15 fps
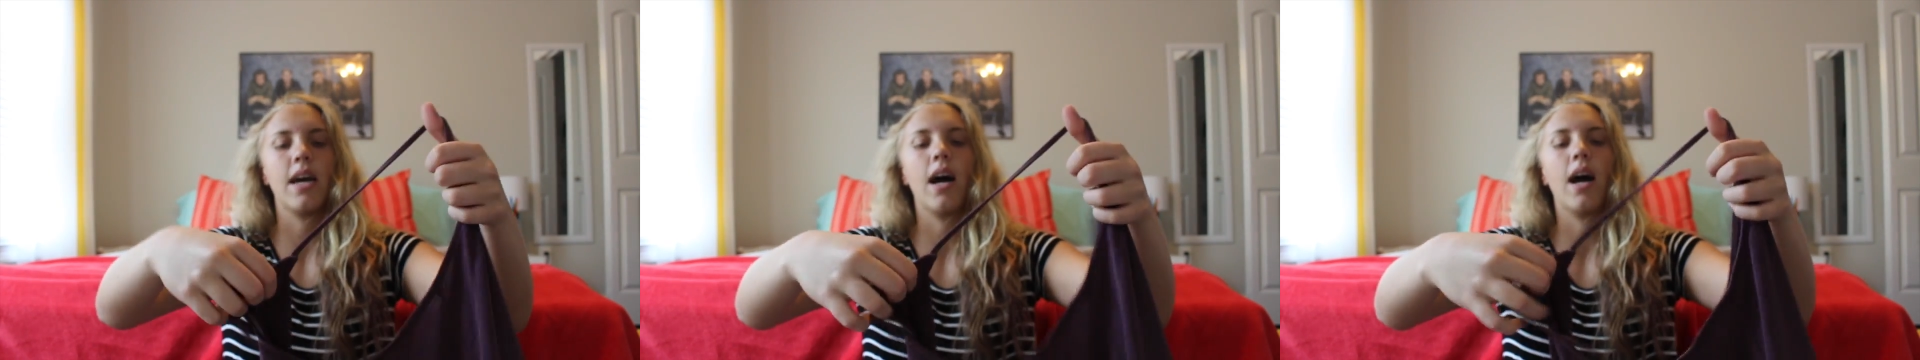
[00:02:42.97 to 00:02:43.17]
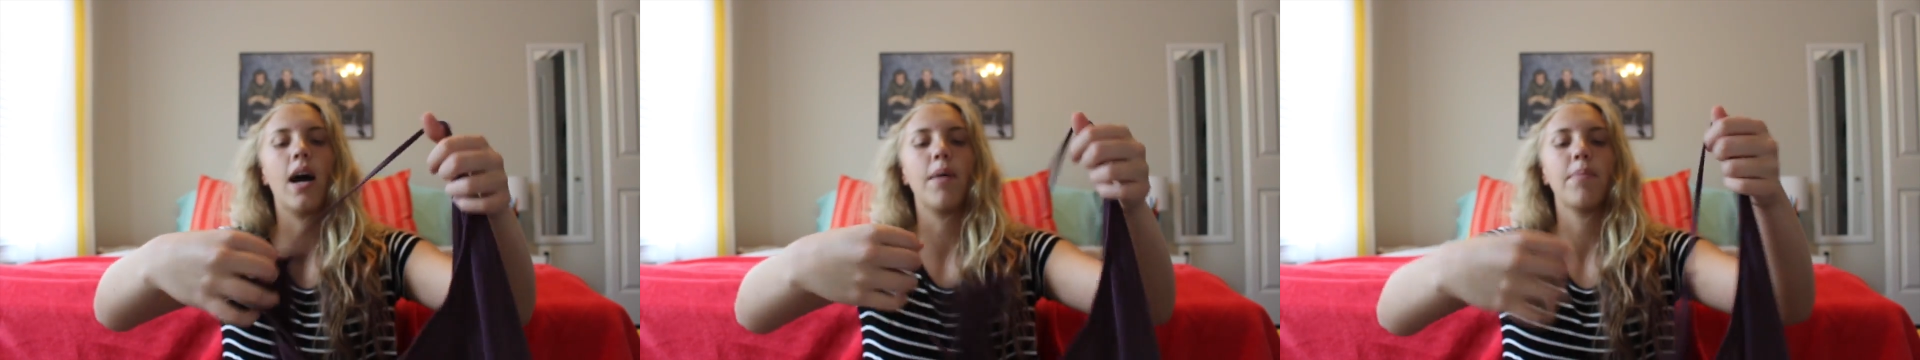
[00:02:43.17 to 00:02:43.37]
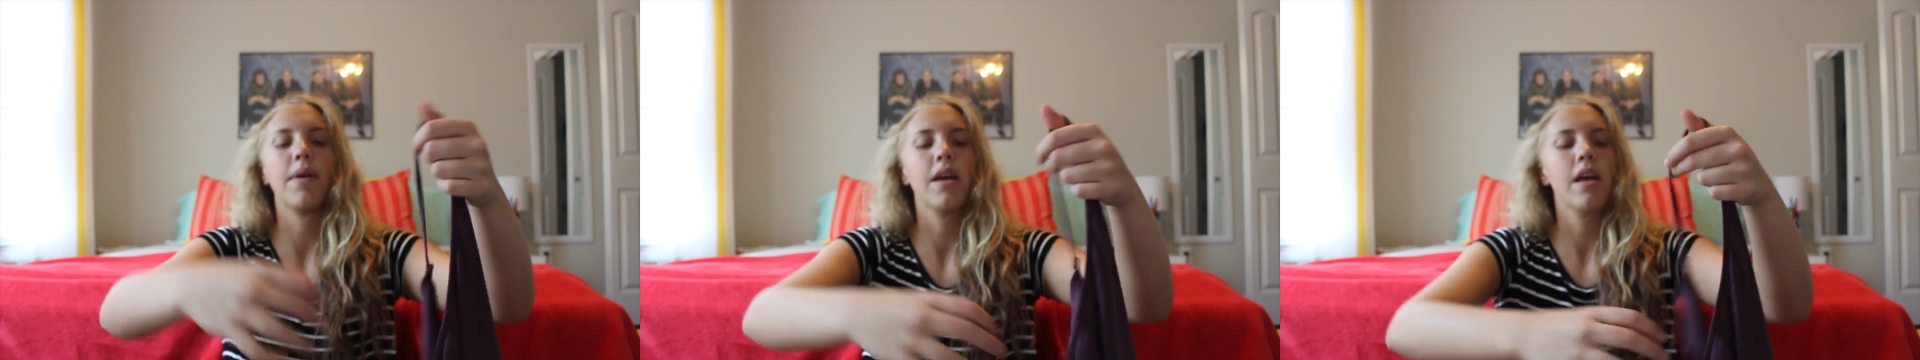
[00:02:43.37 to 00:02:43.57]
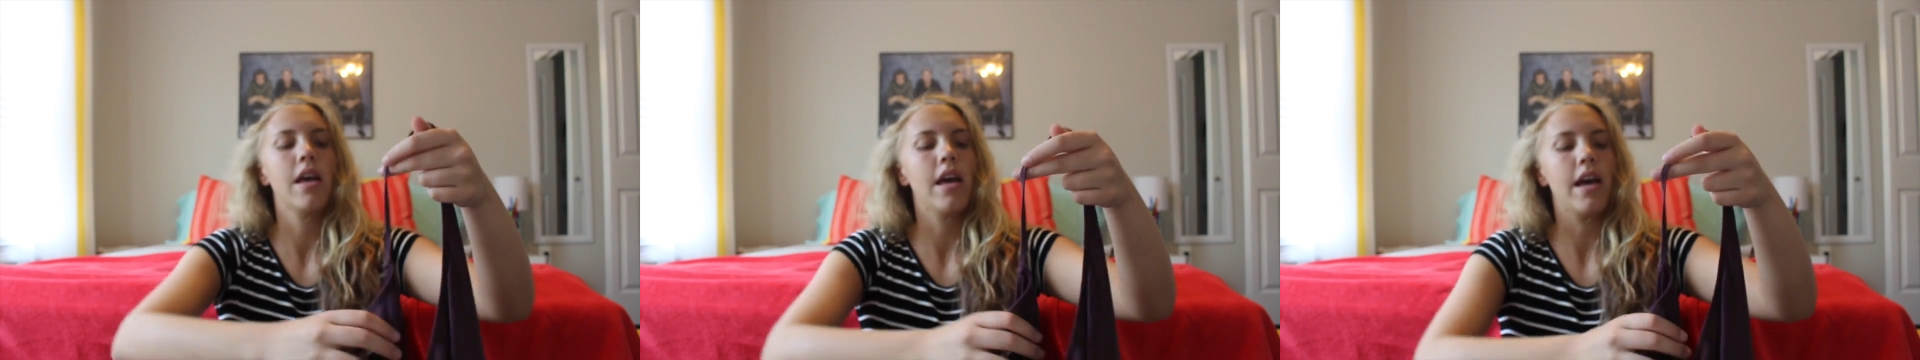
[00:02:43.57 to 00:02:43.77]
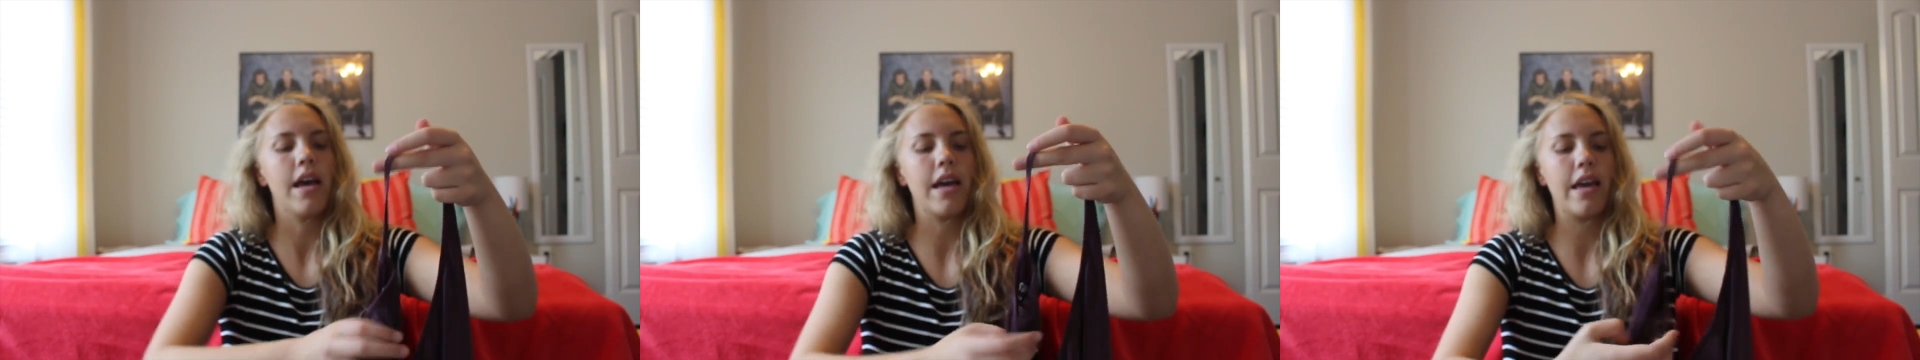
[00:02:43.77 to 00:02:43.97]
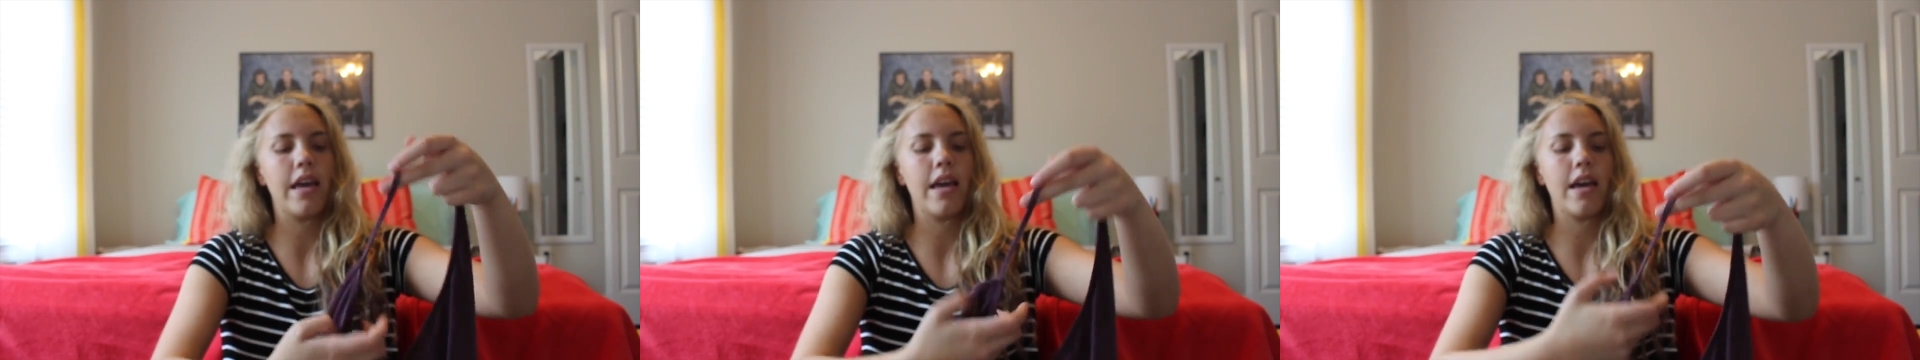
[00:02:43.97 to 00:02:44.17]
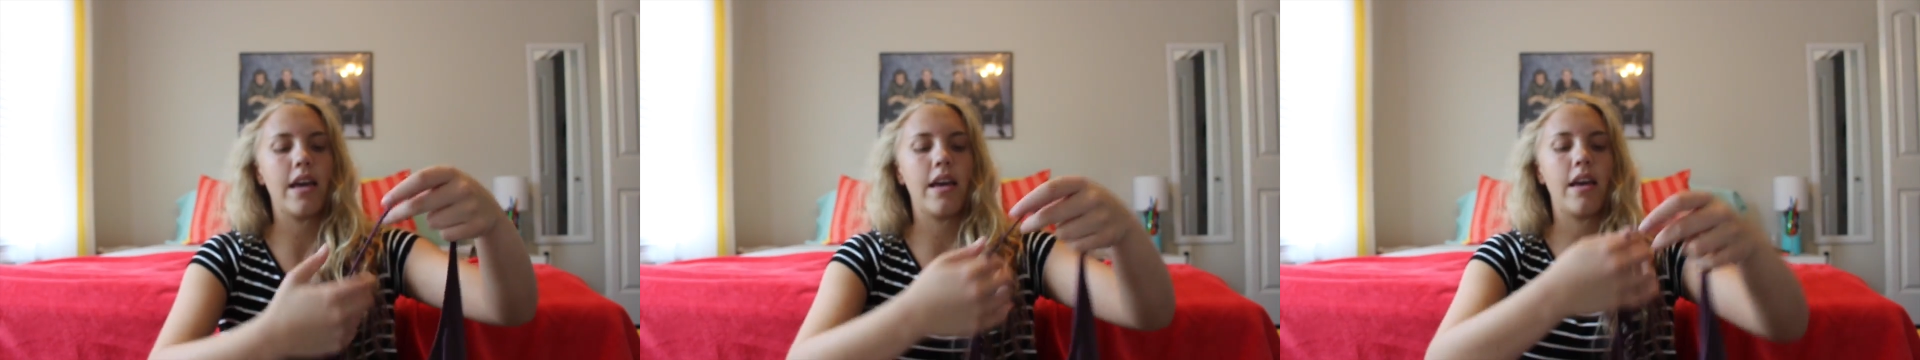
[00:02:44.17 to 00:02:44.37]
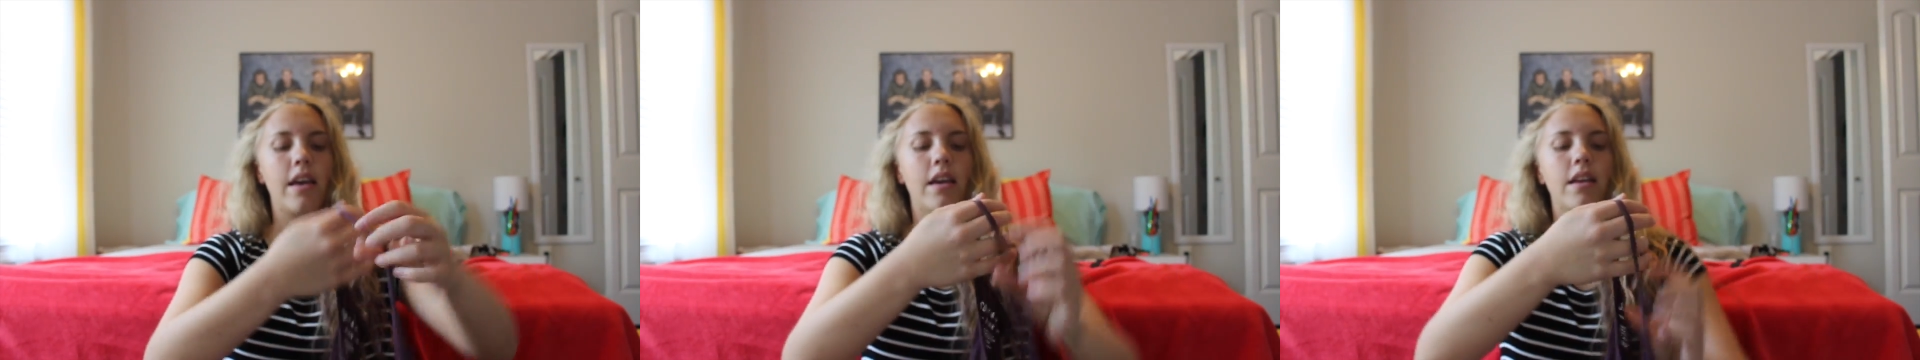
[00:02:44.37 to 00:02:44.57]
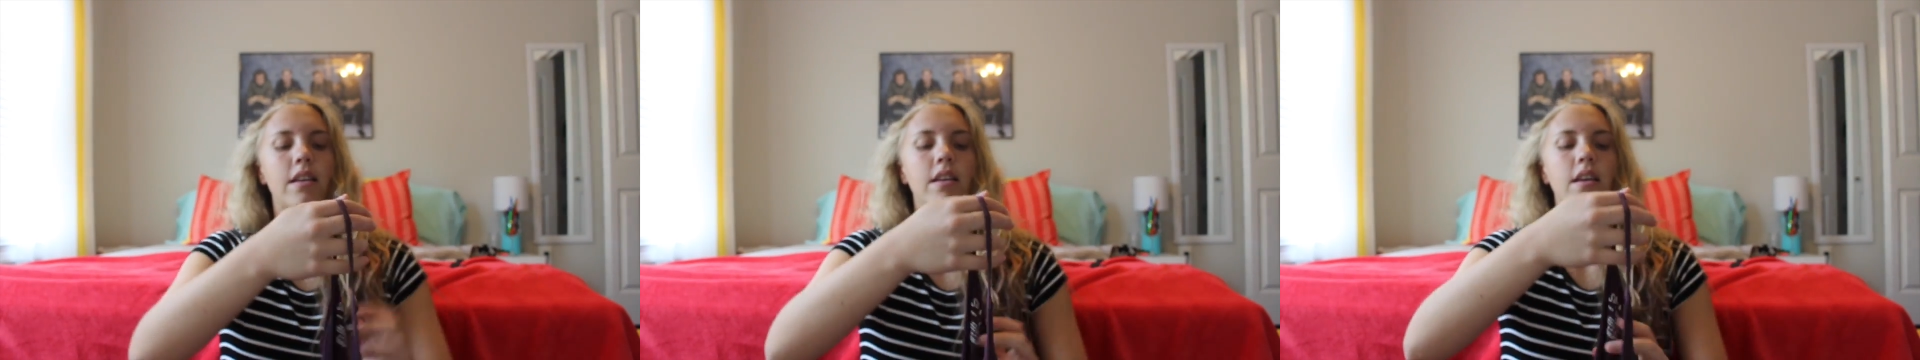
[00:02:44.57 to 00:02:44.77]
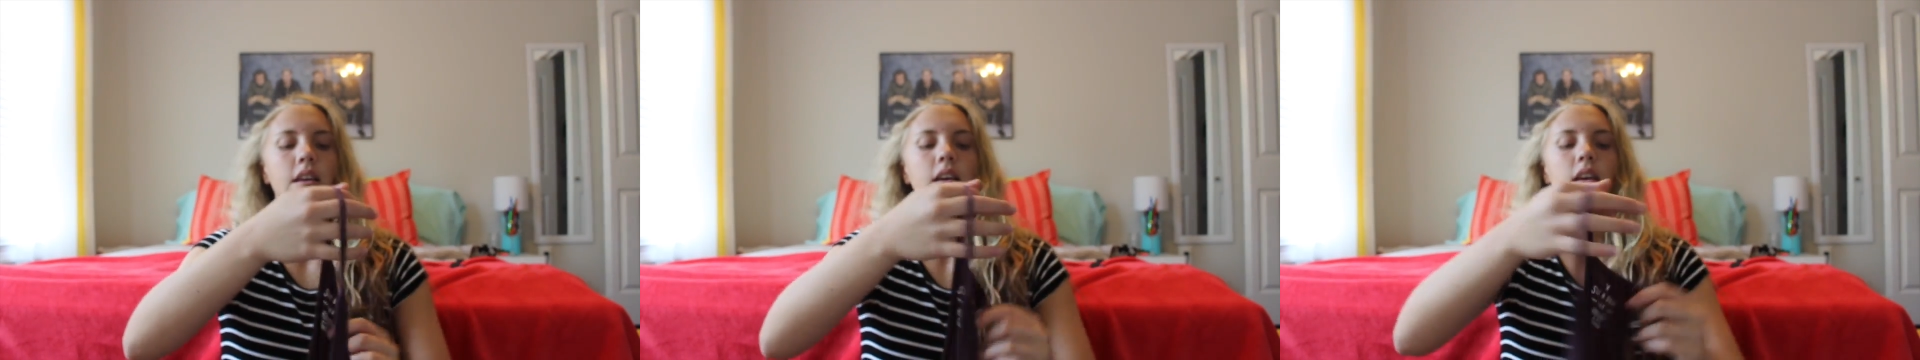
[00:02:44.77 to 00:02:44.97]
top,
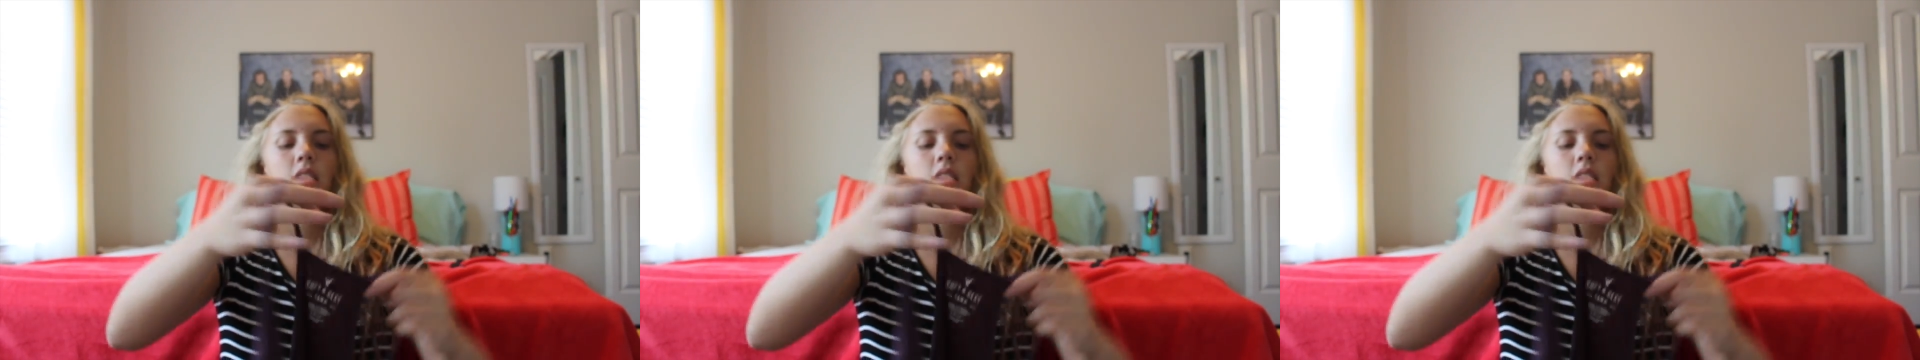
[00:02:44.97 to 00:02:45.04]
and